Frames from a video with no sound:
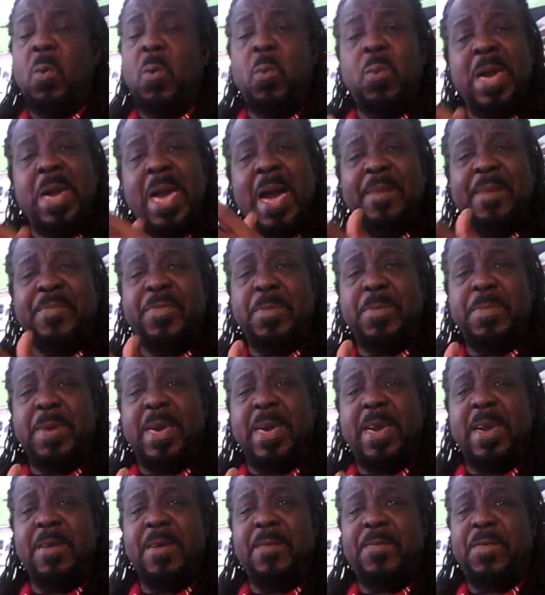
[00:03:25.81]
we have to be
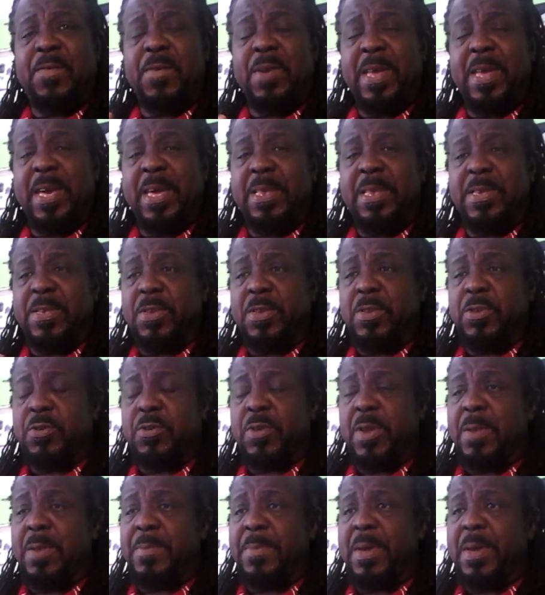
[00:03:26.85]
careful, ladies and
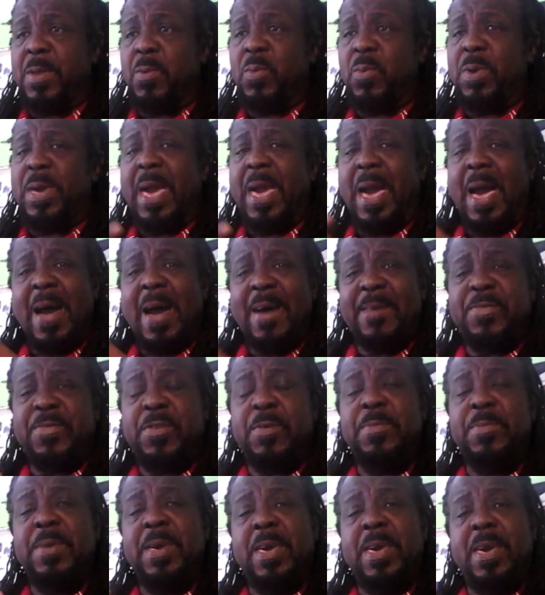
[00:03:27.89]
gentlemen. We have
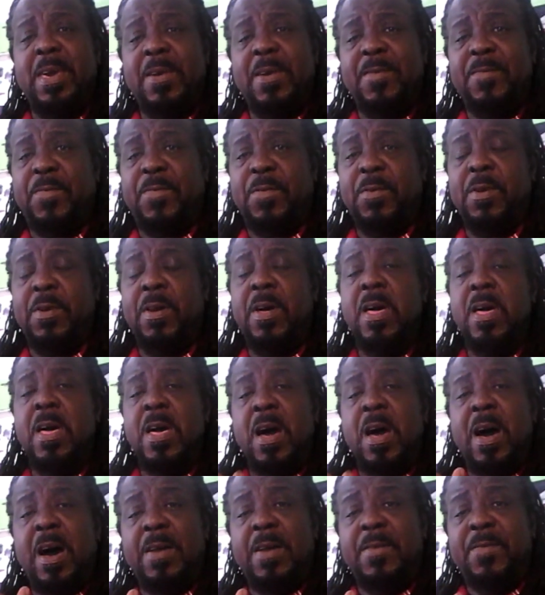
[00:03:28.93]
to be careful
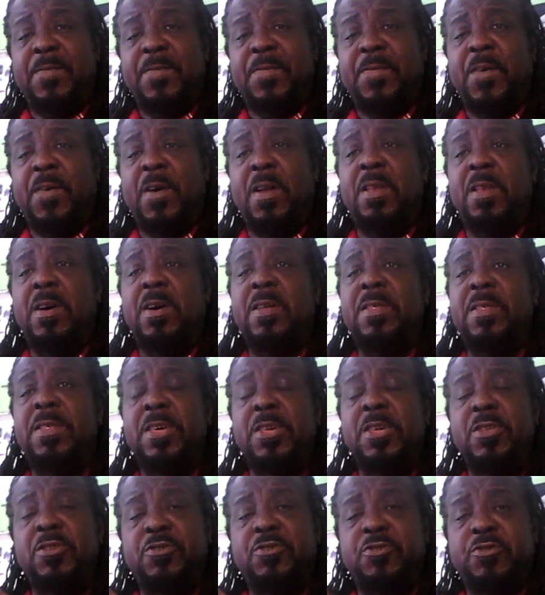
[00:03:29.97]
and follow
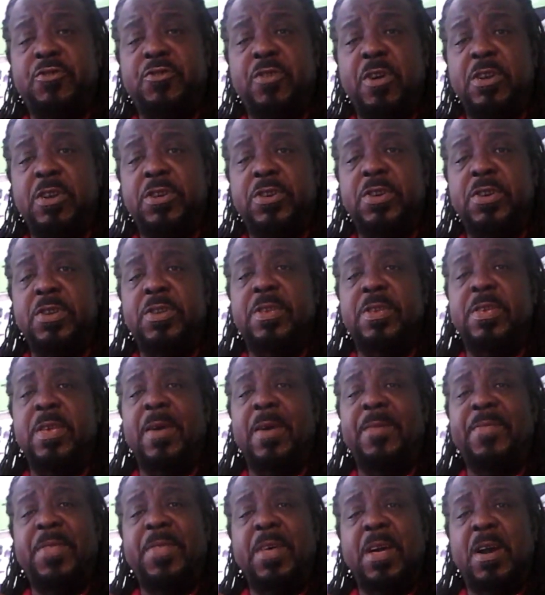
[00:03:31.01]
the instructions
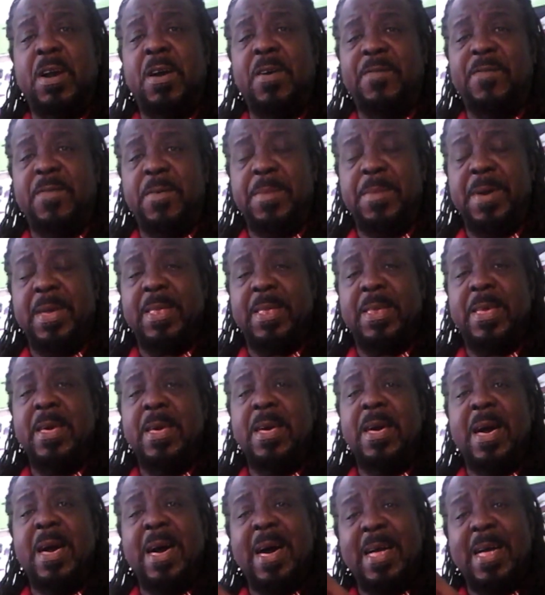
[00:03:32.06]
of the government
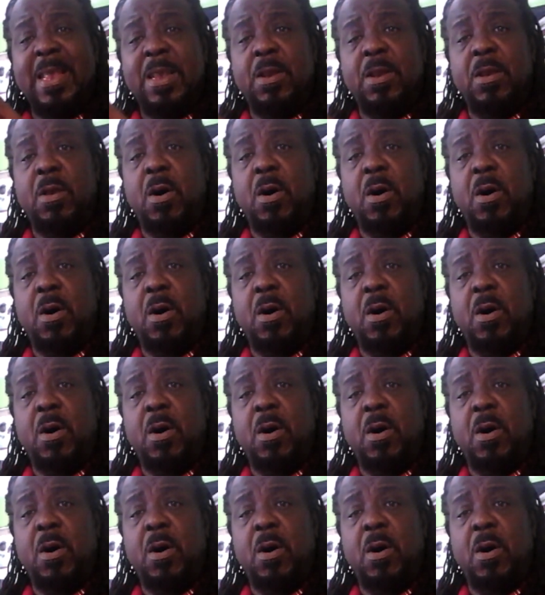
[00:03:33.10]
and